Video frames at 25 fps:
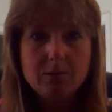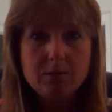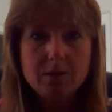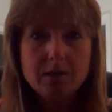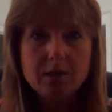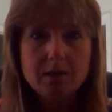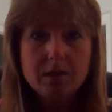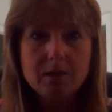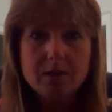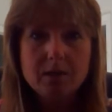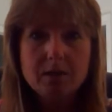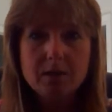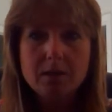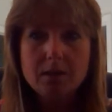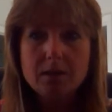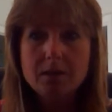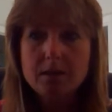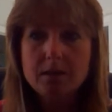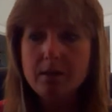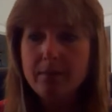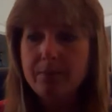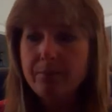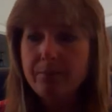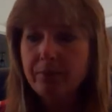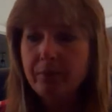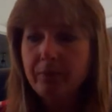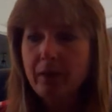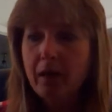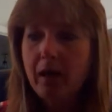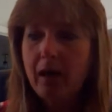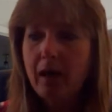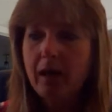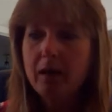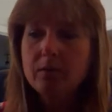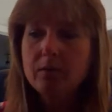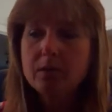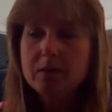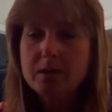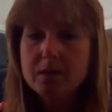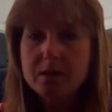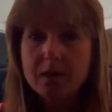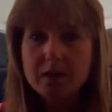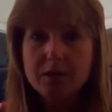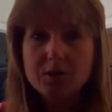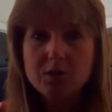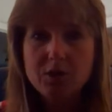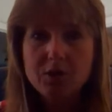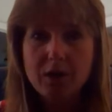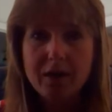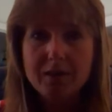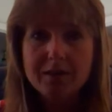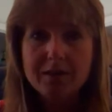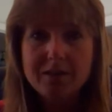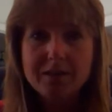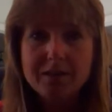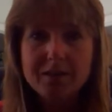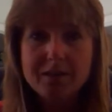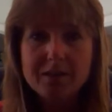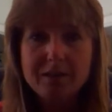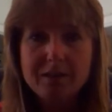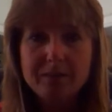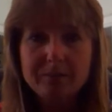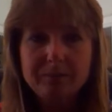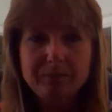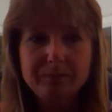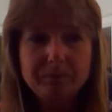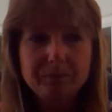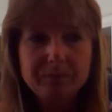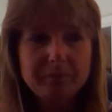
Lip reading: resistance, I would suggest